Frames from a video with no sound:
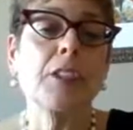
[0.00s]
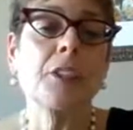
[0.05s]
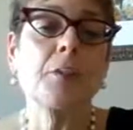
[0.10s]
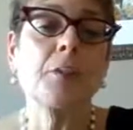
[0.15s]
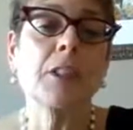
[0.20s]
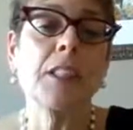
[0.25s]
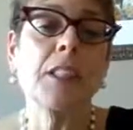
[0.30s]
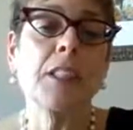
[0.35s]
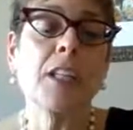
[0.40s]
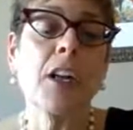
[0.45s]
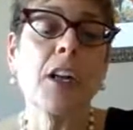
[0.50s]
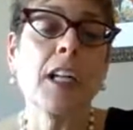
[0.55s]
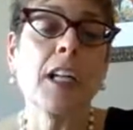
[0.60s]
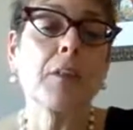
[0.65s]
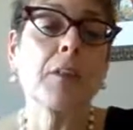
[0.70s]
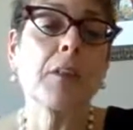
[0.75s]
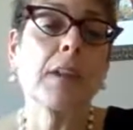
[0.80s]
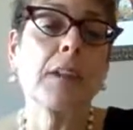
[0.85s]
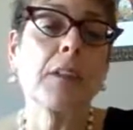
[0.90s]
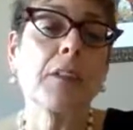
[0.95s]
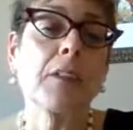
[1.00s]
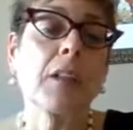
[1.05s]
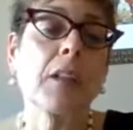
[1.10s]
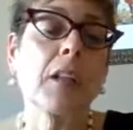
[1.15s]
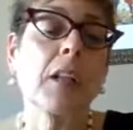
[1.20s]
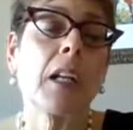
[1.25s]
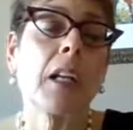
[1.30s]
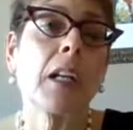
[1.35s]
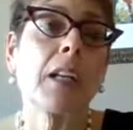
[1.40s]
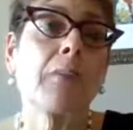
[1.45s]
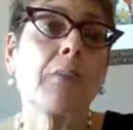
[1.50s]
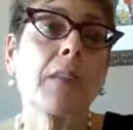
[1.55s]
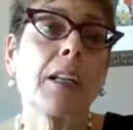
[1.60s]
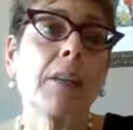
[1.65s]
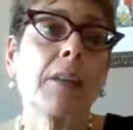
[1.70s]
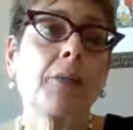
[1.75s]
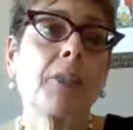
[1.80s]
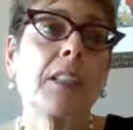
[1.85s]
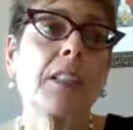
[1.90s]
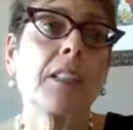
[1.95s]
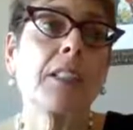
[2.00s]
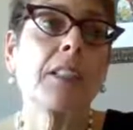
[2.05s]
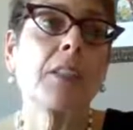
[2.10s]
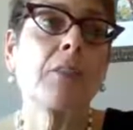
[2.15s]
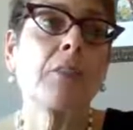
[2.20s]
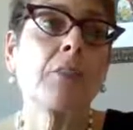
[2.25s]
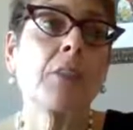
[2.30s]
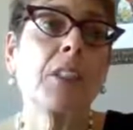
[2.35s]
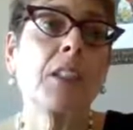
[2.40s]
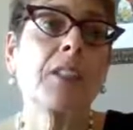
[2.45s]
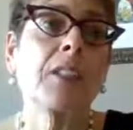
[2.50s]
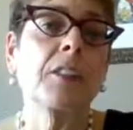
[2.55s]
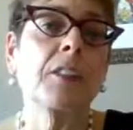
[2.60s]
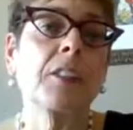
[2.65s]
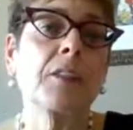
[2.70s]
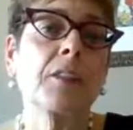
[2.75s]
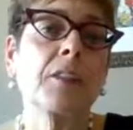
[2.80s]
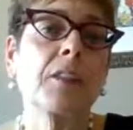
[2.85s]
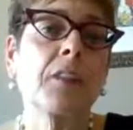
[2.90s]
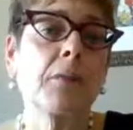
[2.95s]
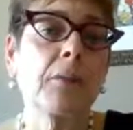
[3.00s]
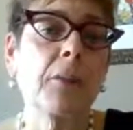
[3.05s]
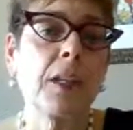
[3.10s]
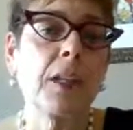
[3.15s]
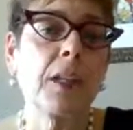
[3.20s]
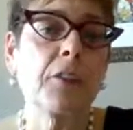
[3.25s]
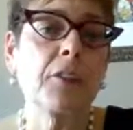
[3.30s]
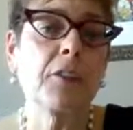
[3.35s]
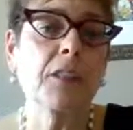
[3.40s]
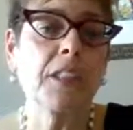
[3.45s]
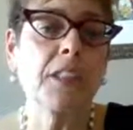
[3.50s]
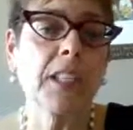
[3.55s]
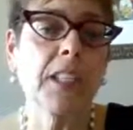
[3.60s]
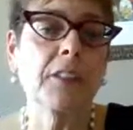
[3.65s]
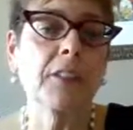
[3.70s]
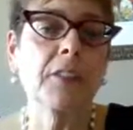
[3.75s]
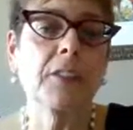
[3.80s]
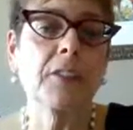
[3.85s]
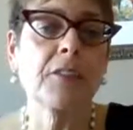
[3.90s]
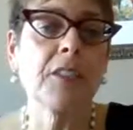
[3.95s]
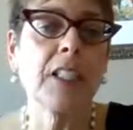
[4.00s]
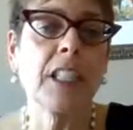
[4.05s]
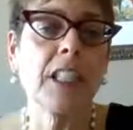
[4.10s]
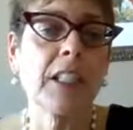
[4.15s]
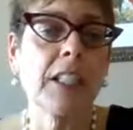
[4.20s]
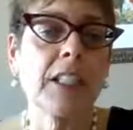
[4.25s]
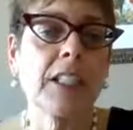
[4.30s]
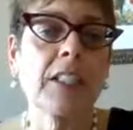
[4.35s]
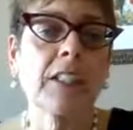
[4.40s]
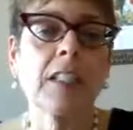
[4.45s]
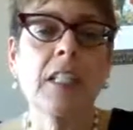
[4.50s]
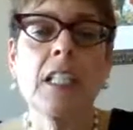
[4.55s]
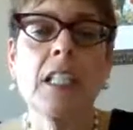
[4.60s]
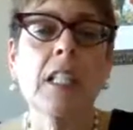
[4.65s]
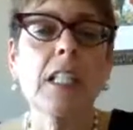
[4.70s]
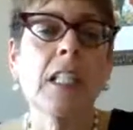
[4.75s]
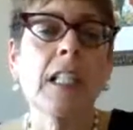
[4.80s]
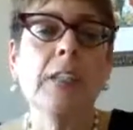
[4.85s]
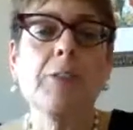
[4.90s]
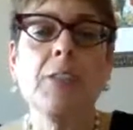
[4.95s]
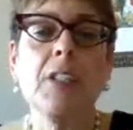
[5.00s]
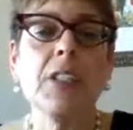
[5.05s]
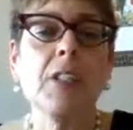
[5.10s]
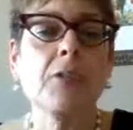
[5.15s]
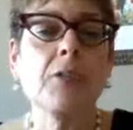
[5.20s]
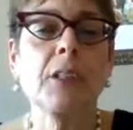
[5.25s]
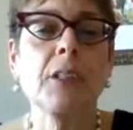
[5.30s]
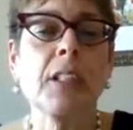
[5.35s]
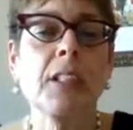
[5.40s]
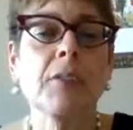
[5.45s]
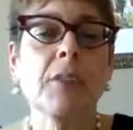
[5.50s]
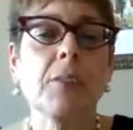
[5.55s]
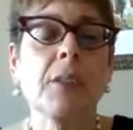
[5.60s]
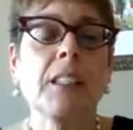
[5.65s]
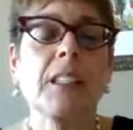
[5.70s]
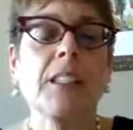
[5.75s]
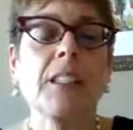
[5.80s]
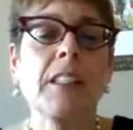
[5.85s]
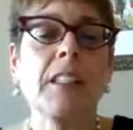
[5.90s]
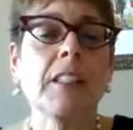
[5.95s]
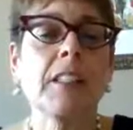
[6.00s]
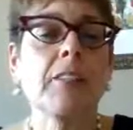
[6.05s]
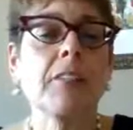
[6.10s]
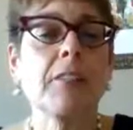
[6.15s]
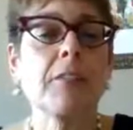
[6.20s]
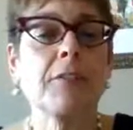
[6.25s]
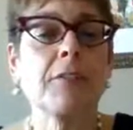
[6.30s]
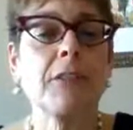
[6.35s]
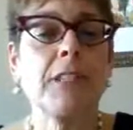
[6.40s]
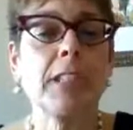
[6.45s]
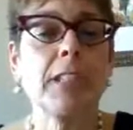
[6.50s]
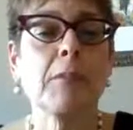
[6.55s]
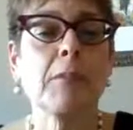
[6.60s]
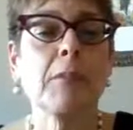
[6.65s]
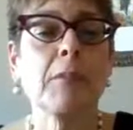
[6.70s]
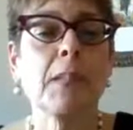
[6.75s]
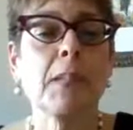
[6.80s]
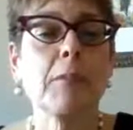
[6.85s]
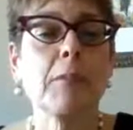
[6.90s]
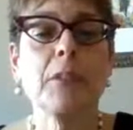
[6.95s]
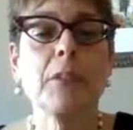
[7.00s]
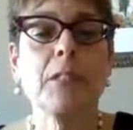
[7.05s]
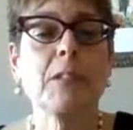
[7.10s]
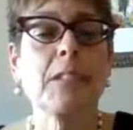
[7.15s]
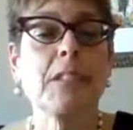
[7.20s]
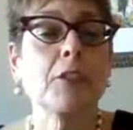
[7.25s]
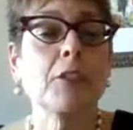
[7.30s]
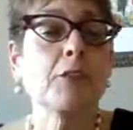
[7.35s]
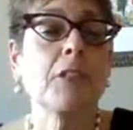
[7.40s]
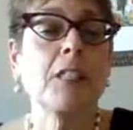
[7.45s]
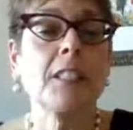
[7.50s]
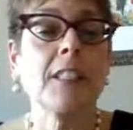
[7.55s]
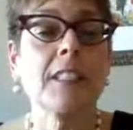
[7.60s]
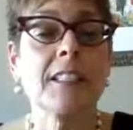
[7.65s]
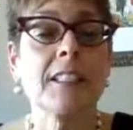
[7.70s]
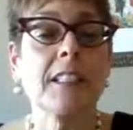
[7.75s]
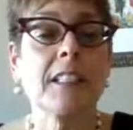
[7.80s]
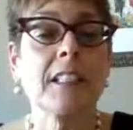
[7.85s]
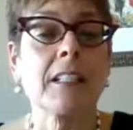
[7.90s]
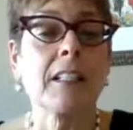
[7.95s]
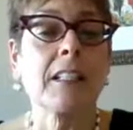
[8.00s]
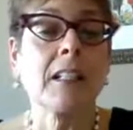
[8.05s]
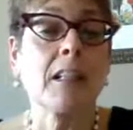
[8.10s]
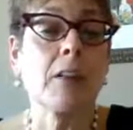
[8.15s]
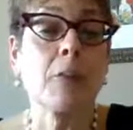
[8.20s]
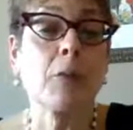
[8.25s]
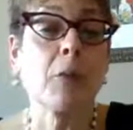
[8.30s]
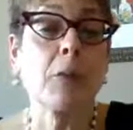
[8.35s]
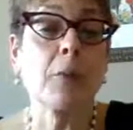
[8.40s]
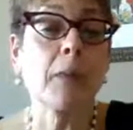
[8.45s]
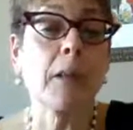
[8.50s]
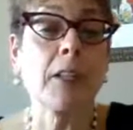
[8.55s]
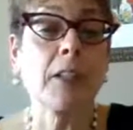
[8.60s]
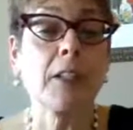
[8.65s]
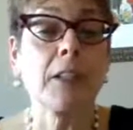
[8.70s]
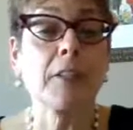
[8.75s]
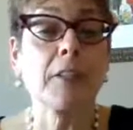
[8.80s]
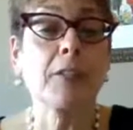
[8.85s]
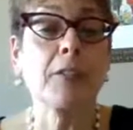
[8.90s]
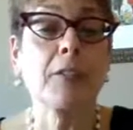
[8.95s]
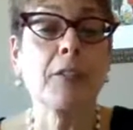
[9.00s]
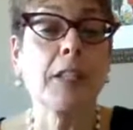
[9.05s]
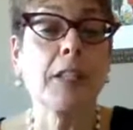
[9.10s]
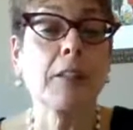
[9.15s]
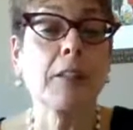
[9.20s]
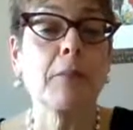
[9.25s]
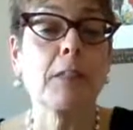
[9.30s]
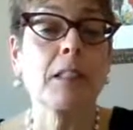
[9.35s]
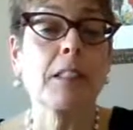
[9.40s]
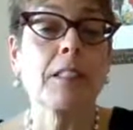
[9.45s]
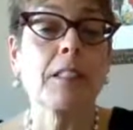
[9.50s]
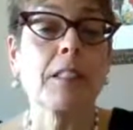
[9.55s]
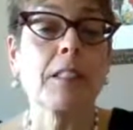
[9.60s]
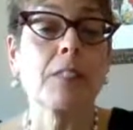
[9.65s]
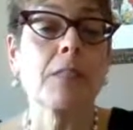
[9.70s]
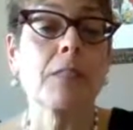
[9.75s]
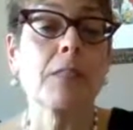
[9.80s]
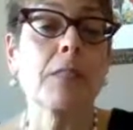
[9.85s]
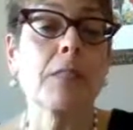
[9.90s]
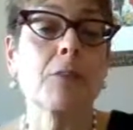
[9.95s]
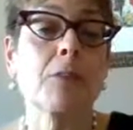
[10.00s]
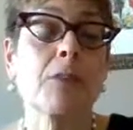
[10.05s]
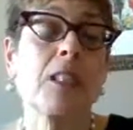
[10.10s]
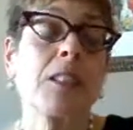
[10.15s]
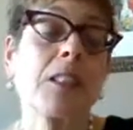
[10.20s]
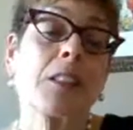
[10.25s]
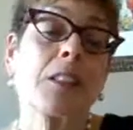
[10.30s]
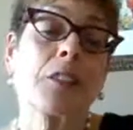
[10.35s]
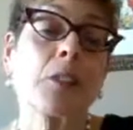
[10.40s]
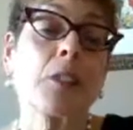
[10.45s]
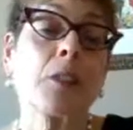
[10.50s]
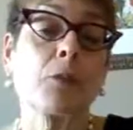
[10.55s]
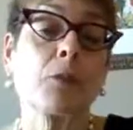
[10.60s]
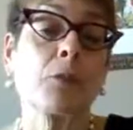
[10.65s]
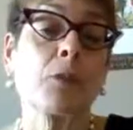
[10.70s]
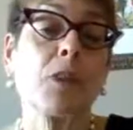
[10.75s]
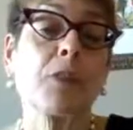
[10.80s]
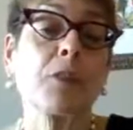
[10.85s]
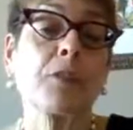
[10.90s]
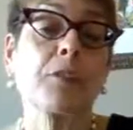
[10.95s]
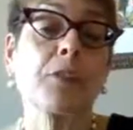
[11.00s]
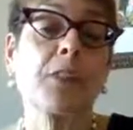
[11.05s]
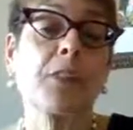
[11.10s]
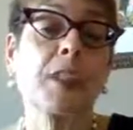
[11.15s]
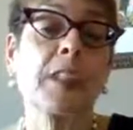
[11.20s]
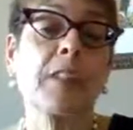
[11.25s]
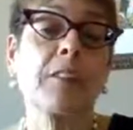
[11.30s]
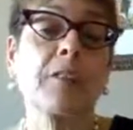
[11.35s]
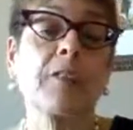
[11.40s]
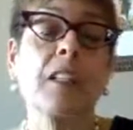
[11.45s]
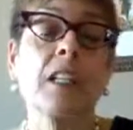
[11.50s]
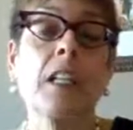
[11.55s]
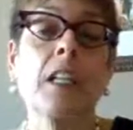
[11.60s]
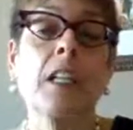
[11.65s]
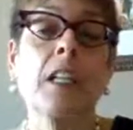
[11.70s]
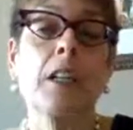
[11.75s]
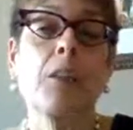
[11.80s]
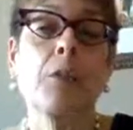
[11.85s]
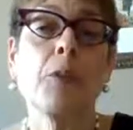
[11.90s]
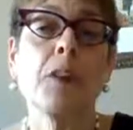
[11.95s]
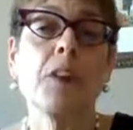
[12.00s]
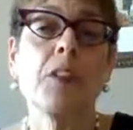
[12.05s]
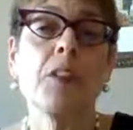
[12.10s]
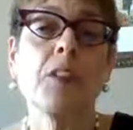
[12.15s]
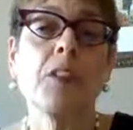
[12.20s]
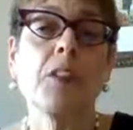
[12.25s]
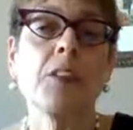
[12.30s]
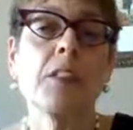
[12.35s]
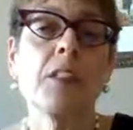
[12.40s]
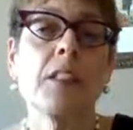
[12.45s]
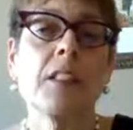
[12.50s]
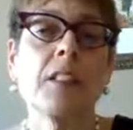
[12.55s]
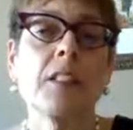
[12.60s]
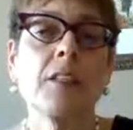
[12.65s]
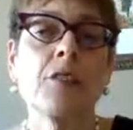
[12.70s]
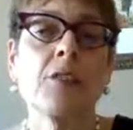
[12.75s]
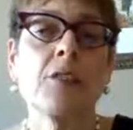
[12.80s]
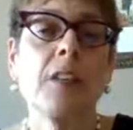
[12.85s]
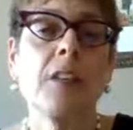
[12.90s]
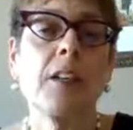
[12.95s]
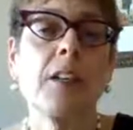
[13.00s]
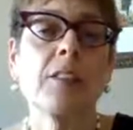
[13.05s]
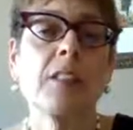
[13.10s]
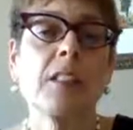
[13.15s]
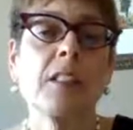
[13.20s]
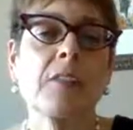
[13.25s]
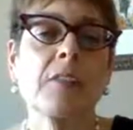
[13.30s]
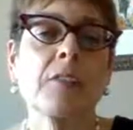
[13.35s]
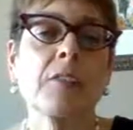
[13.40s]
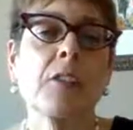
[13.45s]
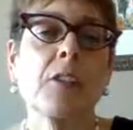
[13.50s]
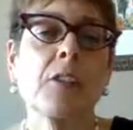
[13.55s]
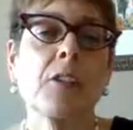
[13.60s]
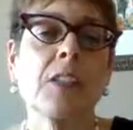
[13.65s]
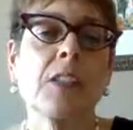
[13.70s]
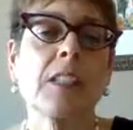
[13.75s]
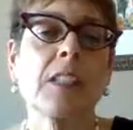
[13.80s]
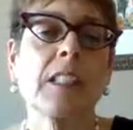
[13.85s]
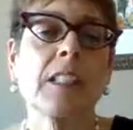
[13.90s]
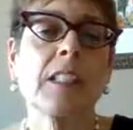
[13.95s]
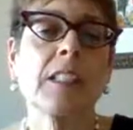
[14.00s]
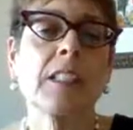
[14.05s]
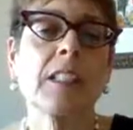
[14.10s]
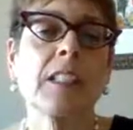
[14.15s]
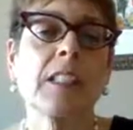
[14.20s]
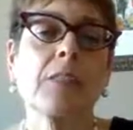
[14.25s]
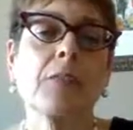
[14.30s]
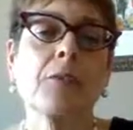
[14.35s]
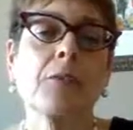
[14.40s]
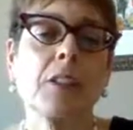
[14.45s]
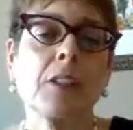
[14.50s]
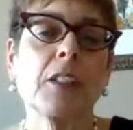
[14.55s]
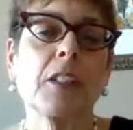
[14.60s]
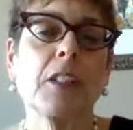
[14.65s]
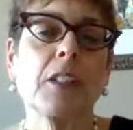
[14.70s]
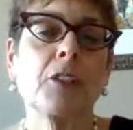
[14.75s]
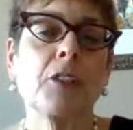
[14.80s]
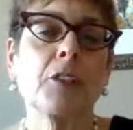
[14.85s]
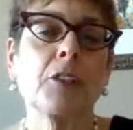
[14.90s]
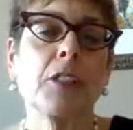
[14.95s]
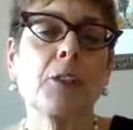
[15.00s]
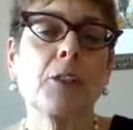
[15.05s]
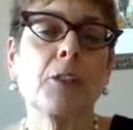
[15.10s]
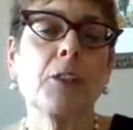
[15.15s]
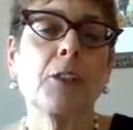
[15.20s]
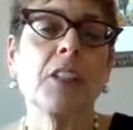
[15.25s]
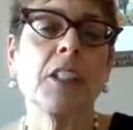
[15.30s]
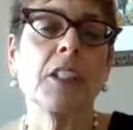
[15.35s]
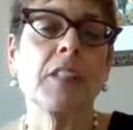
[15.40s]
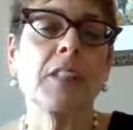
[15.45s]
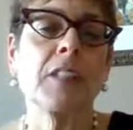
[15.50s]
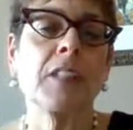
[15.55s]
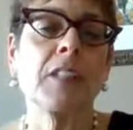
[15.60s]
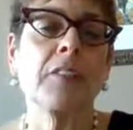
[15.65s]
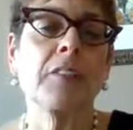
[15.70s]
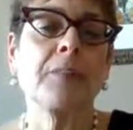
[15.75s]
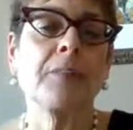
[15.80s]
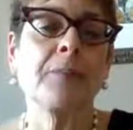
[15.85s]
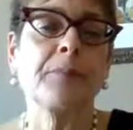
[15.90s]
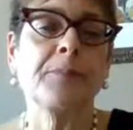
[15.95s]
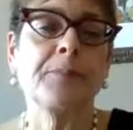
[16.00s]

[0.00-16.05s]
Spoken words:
you know, we talk about that we deliver the mother standard of care, and we treat everybody like they're a family member, and they treat us like we're part of their family. So it's just wonderful. I've worked there since 2004, and I really enjoy working there.